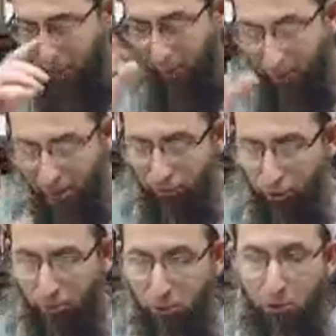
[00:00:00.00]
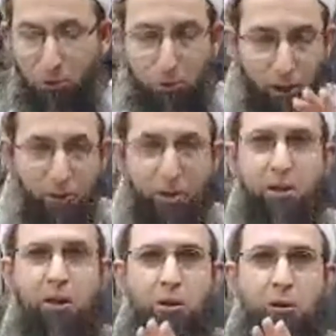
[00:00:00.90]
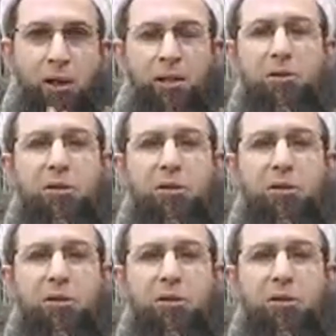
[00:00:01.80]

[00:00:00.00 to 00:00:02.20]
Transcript: guidance from whoever who has